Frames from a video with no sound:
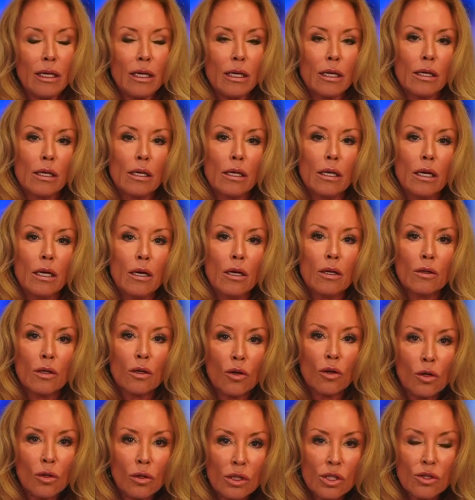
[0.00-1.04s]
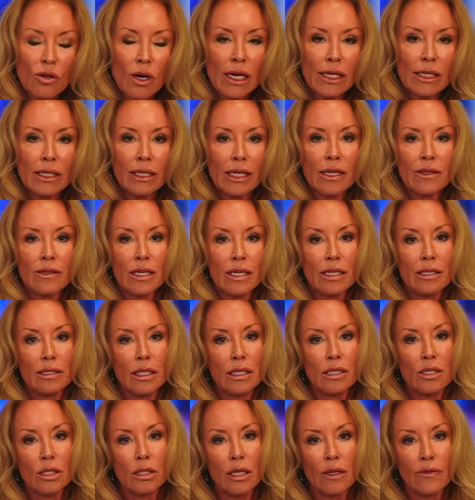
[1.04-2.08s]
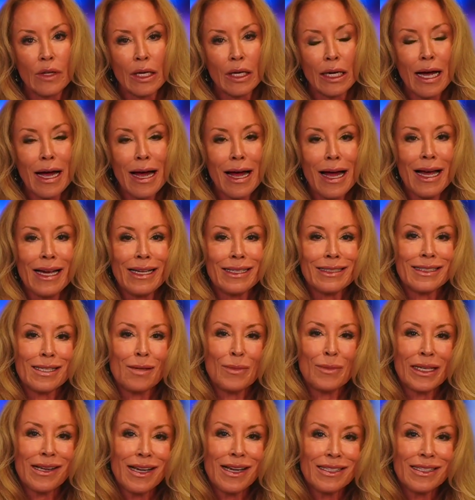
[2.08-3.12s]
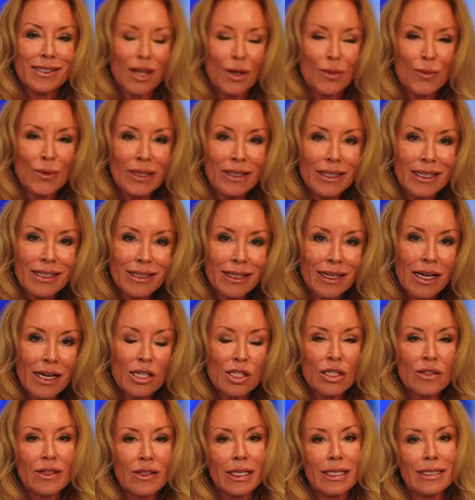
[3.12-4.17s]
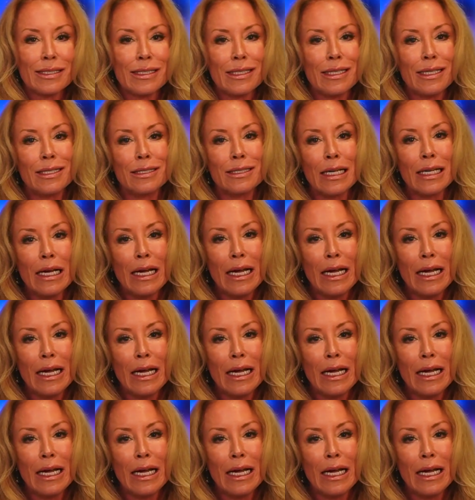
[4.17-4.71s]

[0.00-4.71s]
and the girl's trying to get the attention of the guy, except the guy's not really the guy she thinks he is.